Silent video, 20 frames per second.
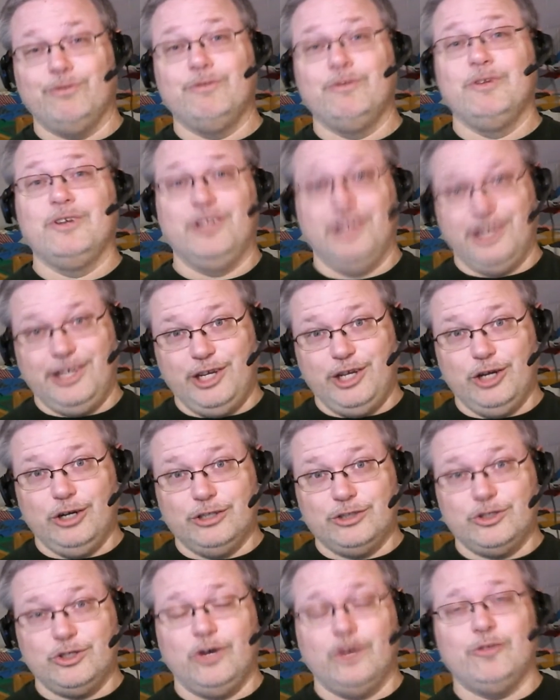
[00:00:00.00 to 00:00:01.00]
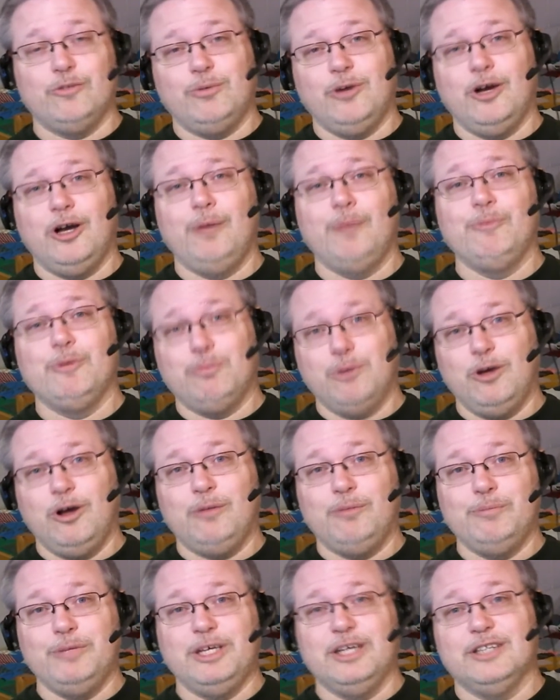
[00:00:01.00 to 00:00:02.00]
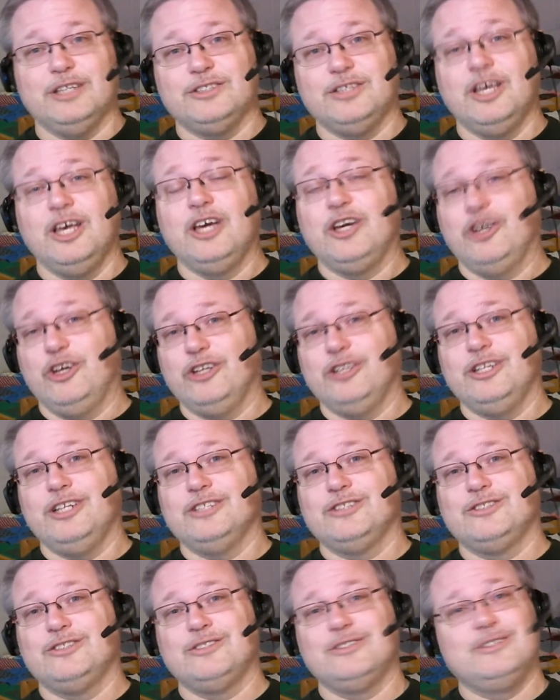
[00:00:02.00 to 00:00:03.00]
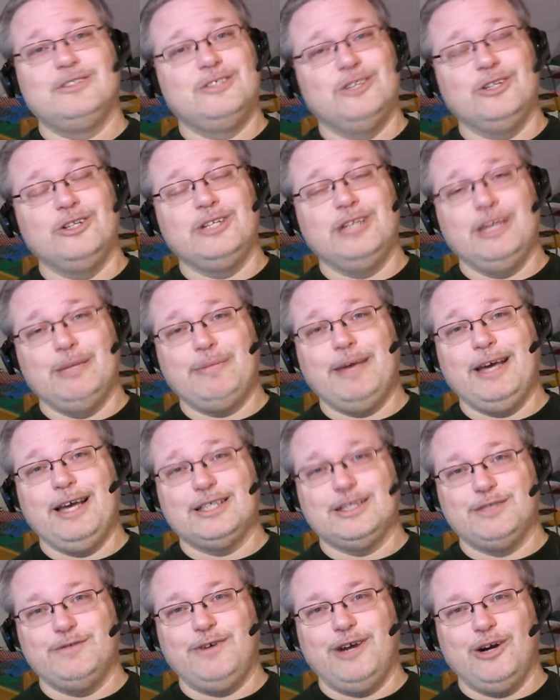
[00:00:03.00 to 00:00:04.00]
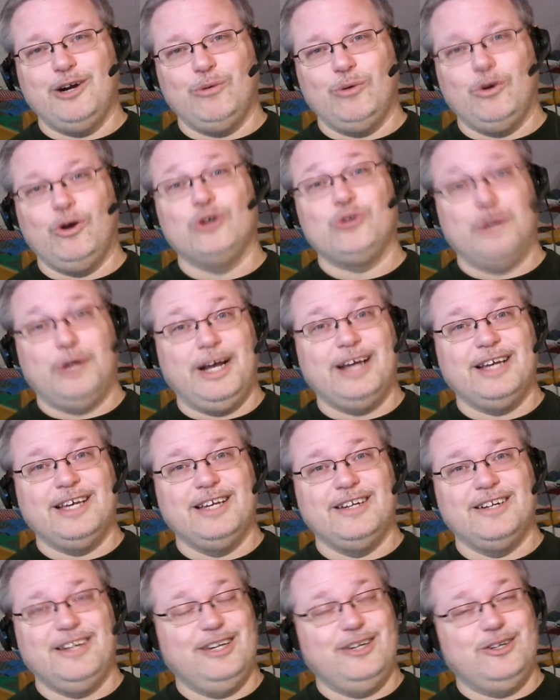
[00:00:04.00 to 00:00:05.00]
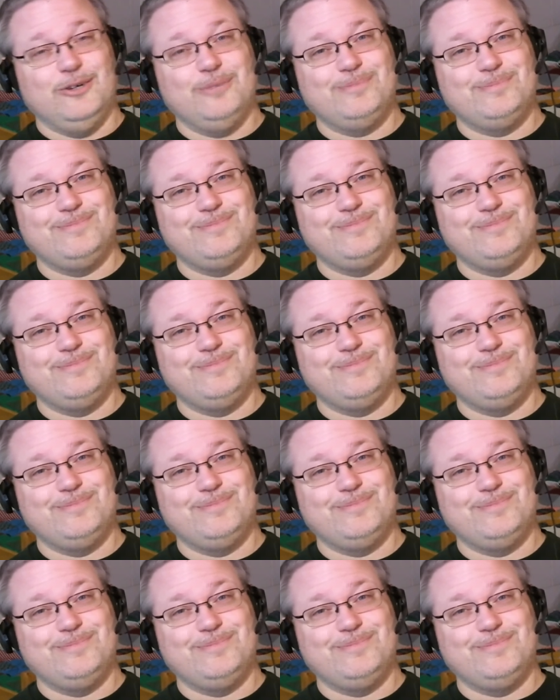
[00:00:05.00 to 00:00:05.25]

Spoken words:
click here to solve the problem. The problem is, couldn't get past the firewall. Try again later.